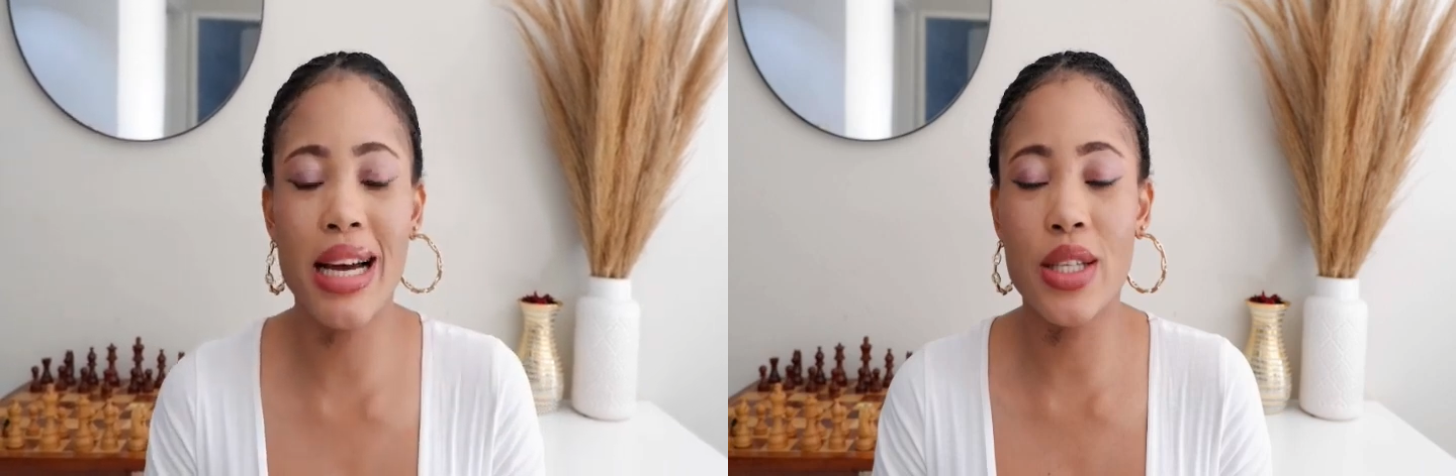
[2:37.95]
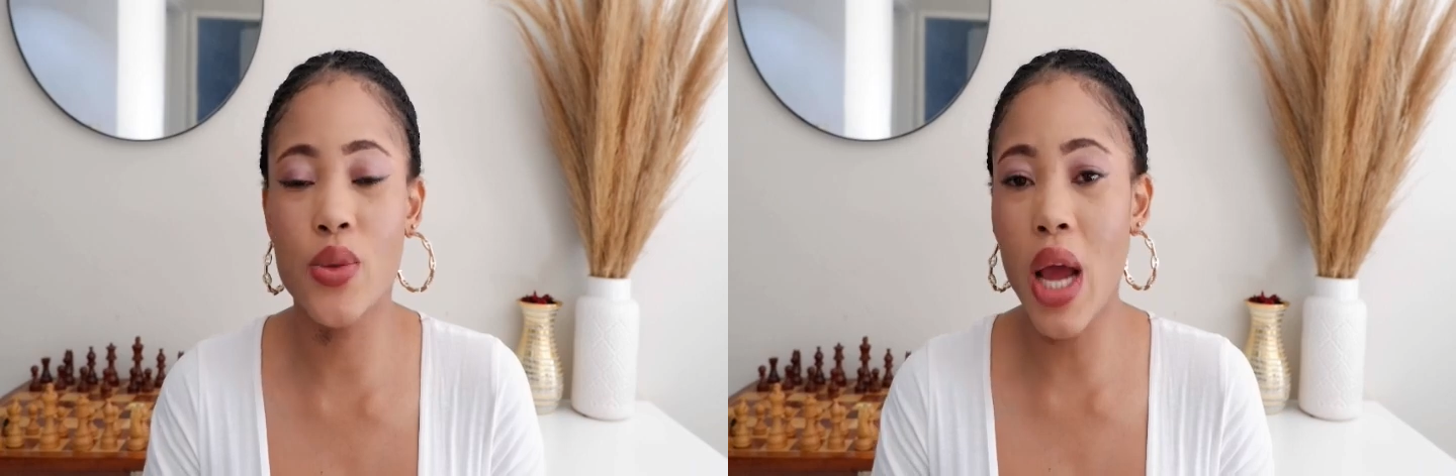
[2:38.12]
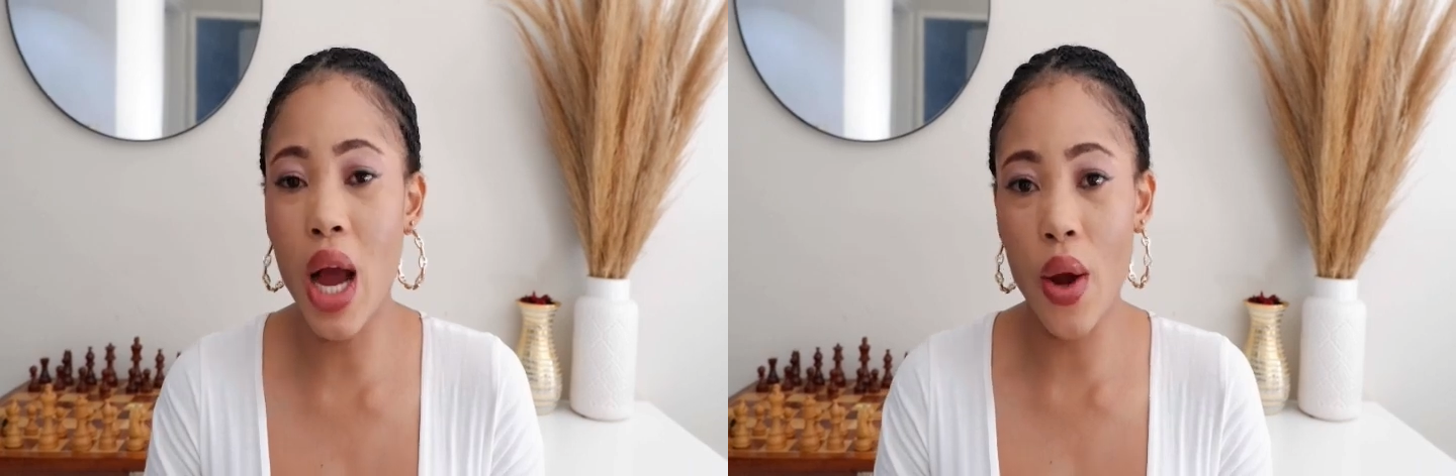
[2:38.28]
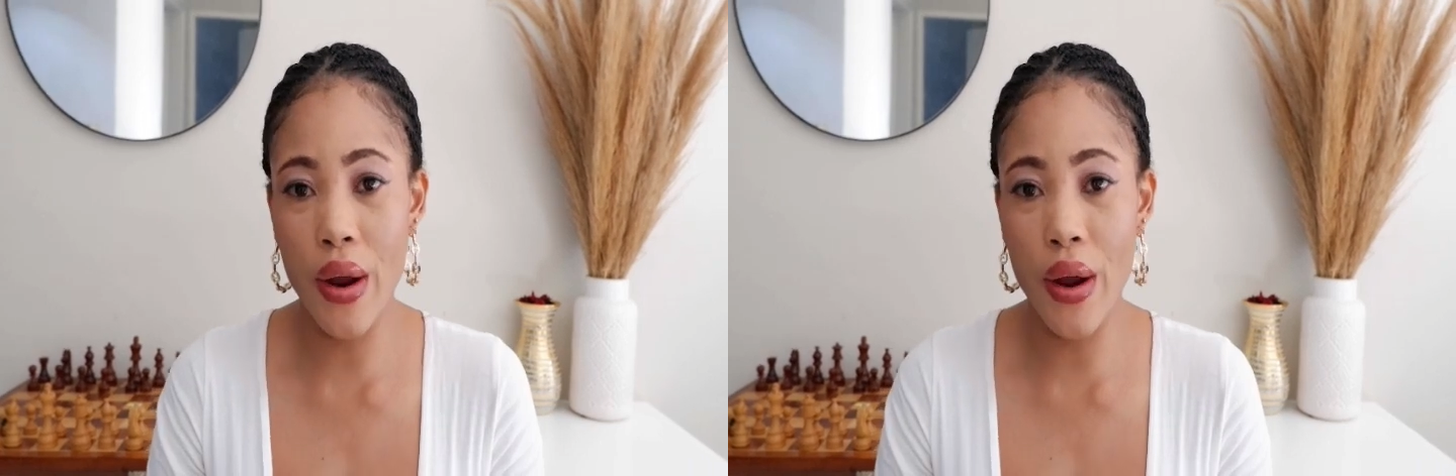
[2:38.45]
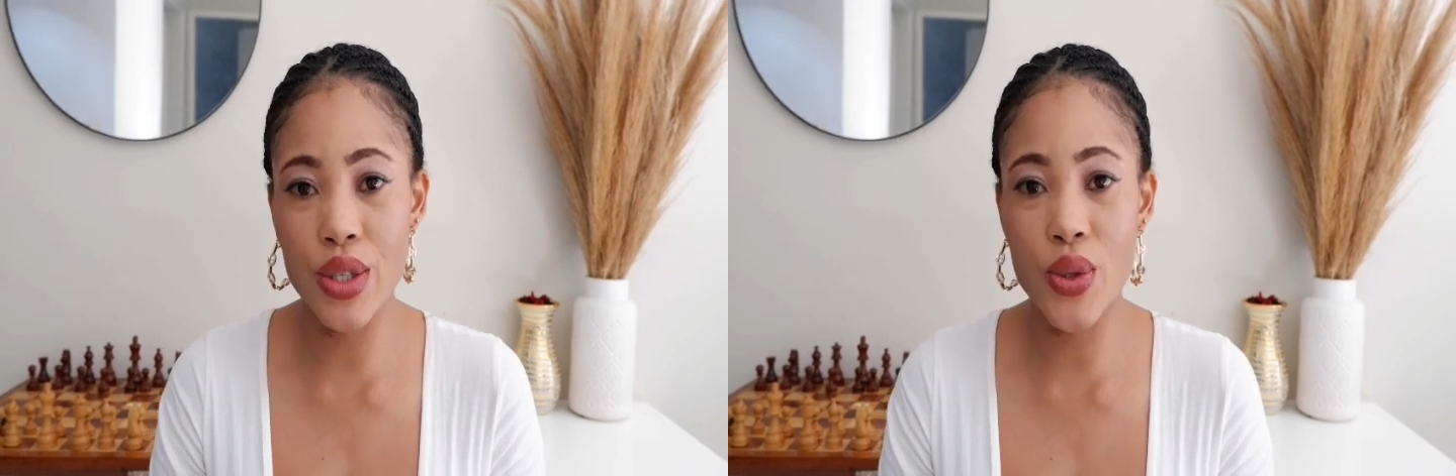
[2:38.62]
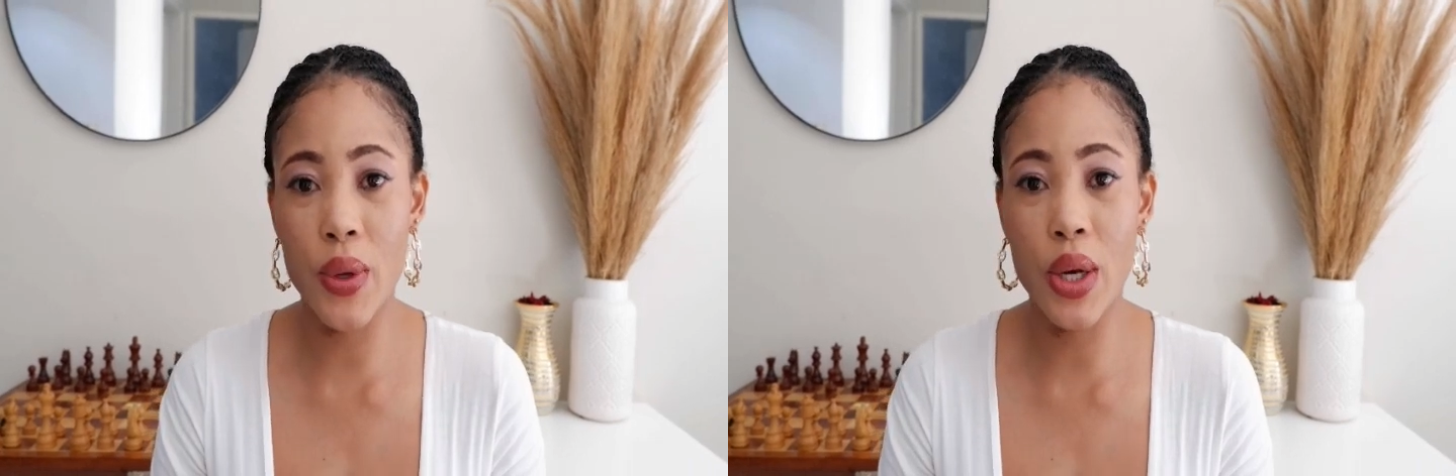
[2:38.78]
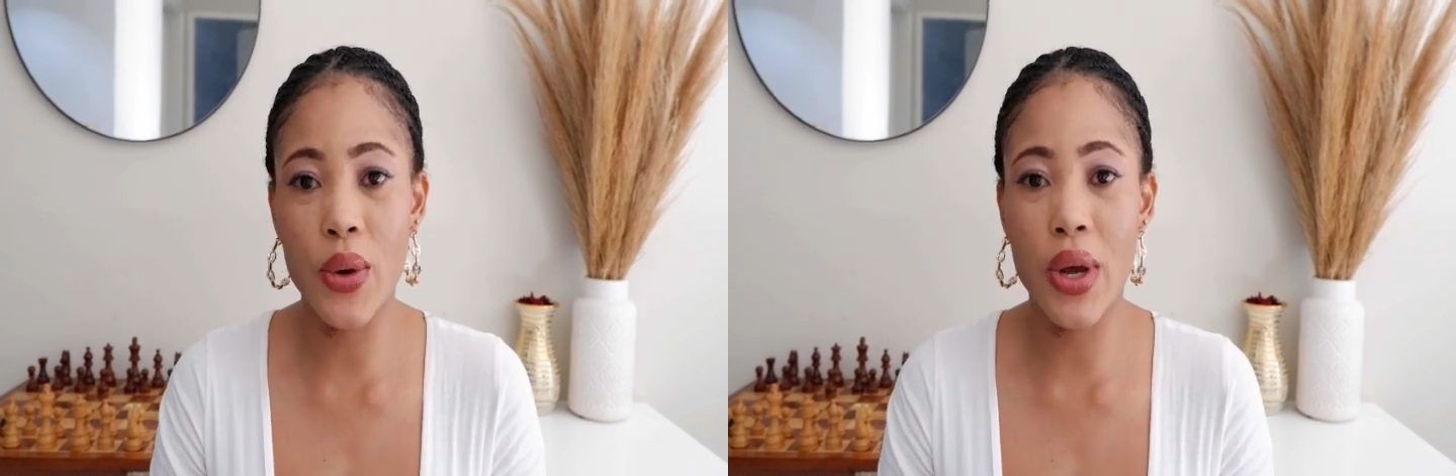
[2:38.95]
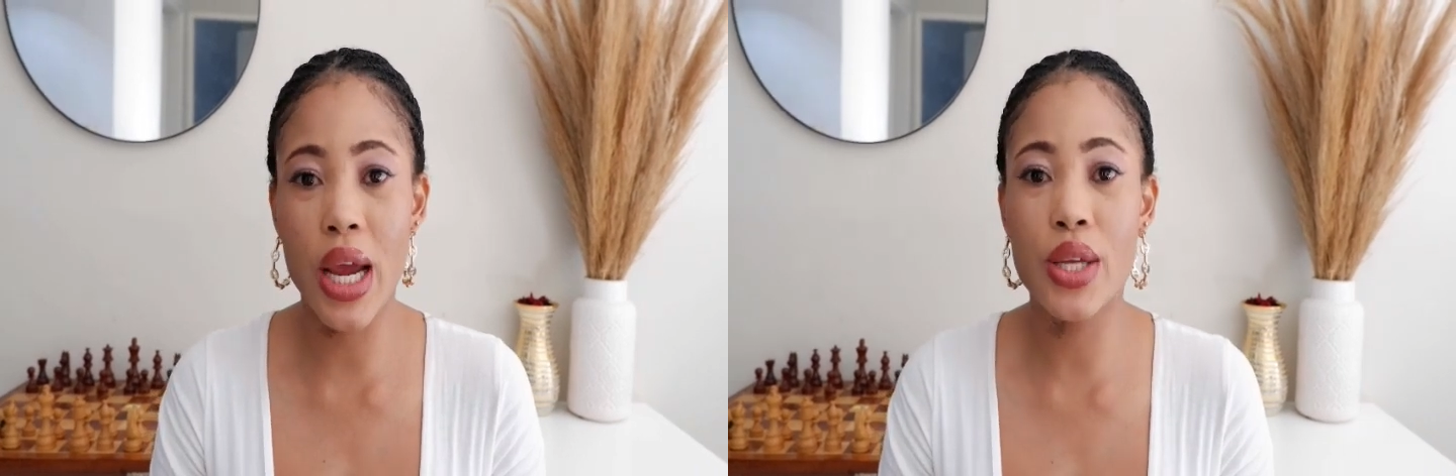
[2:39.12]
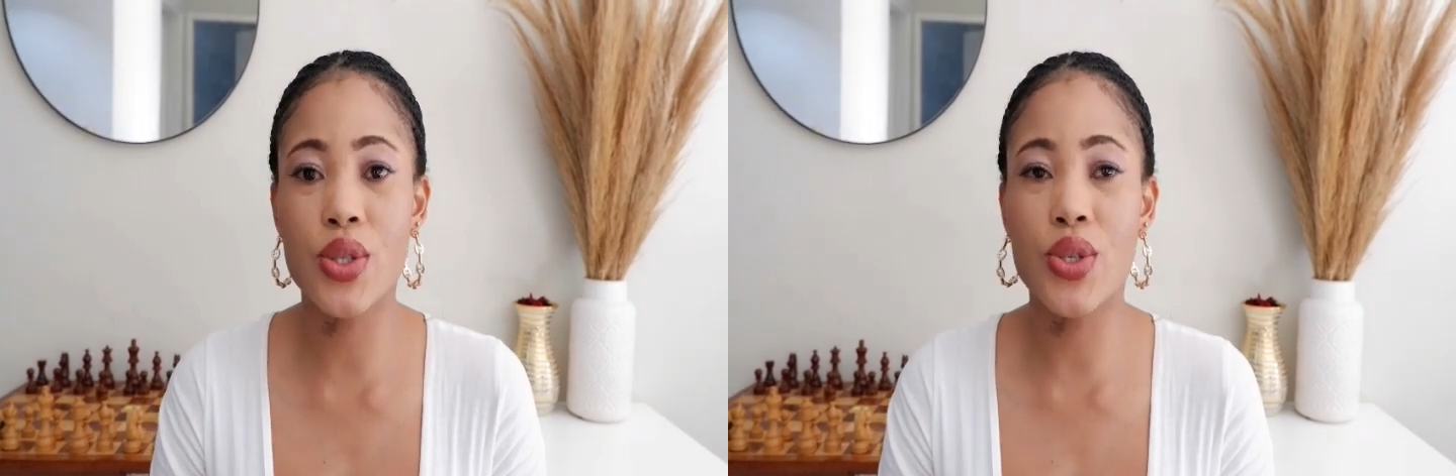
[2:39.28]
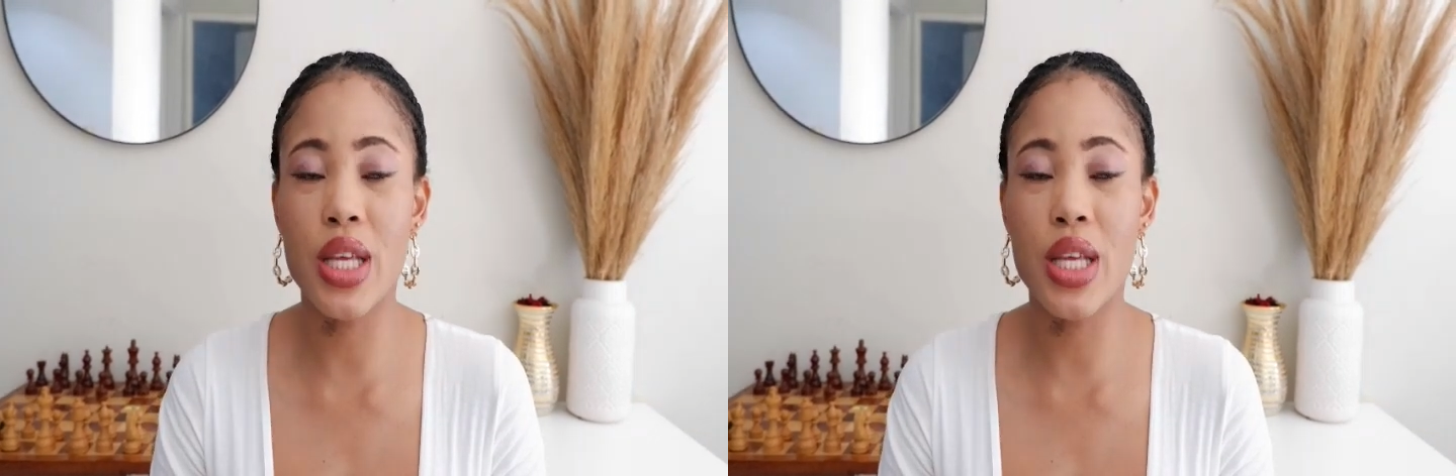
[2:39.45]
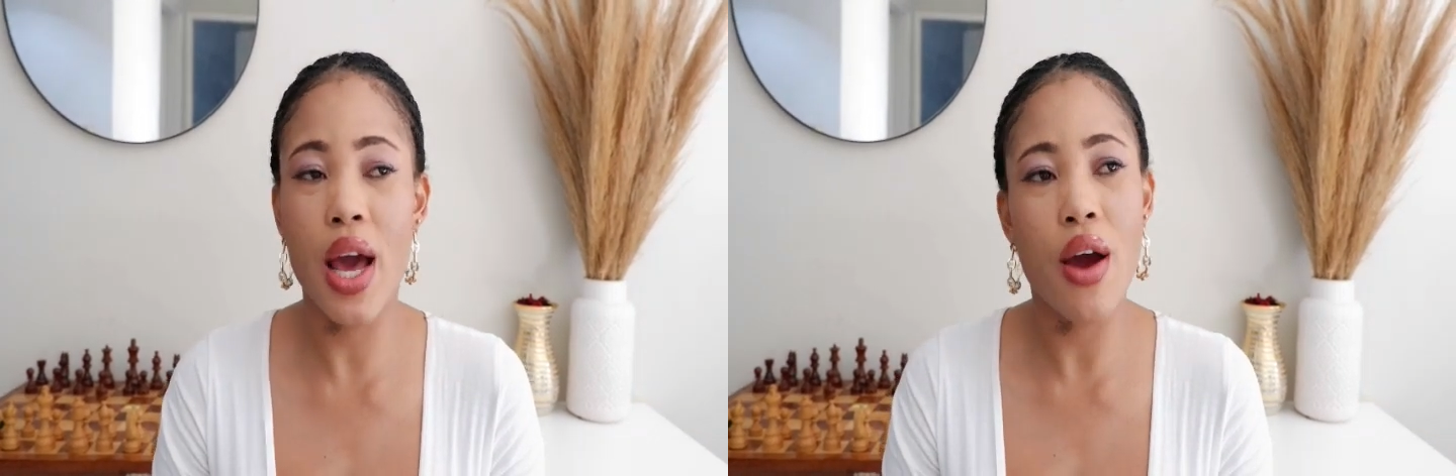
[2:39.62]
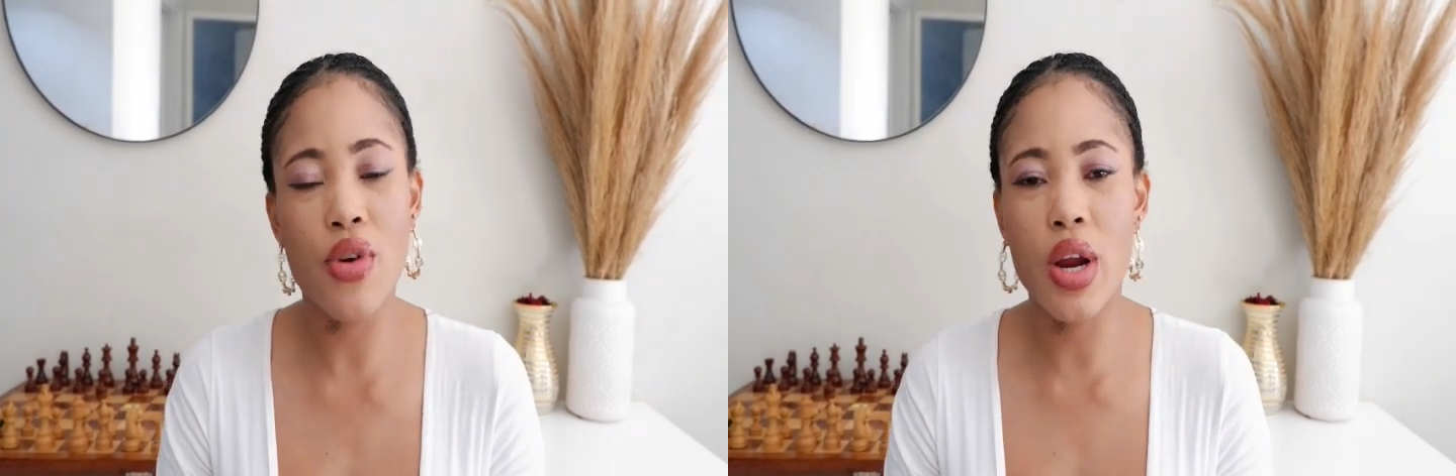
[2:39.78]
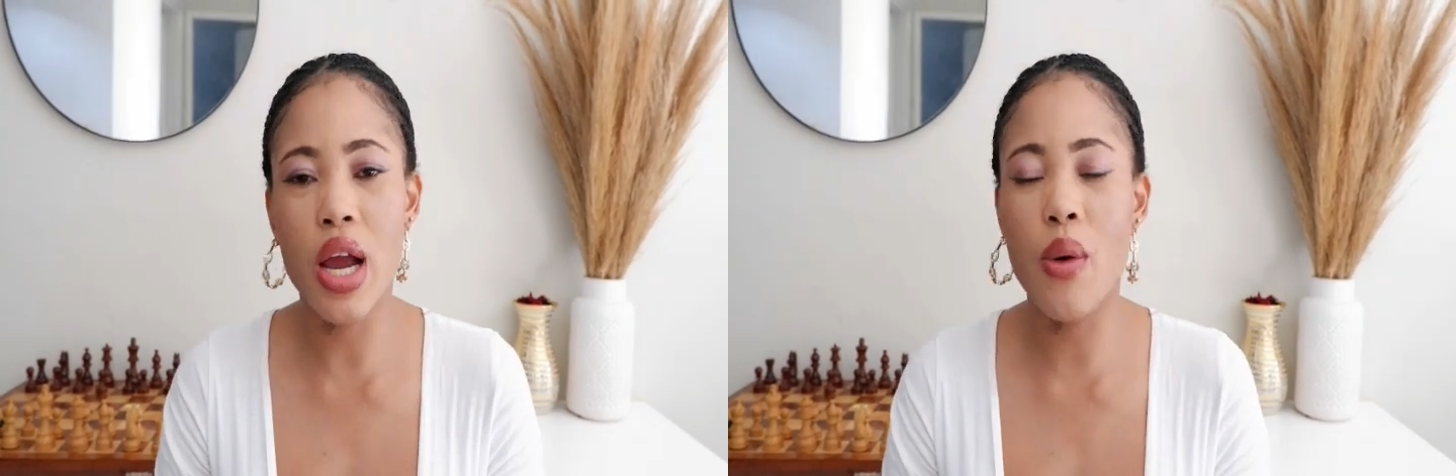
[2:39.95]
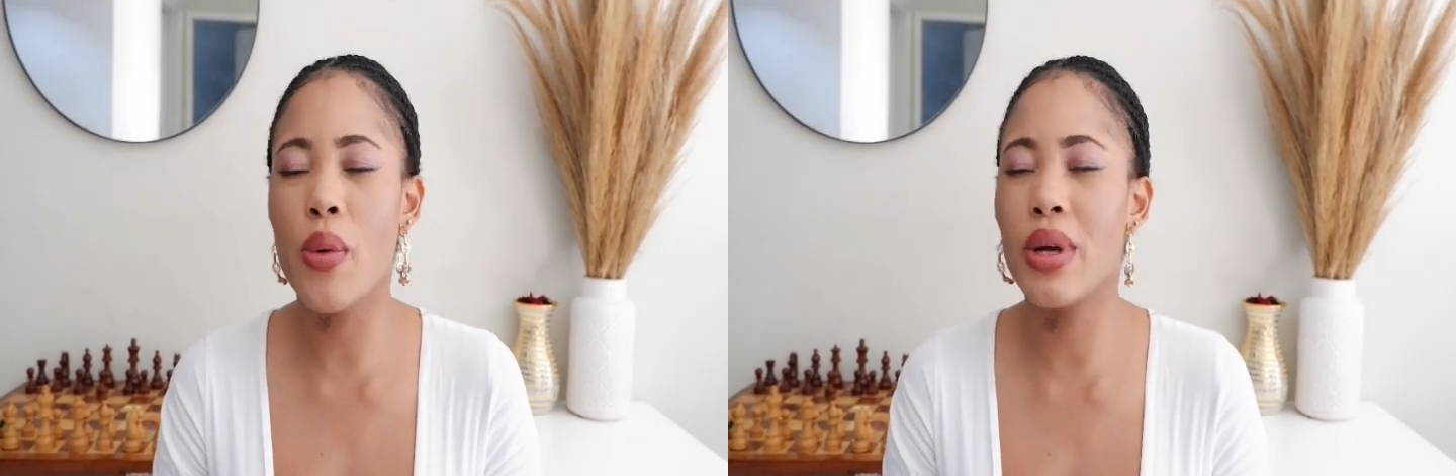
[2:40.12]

that we are going to relocate to South Africa,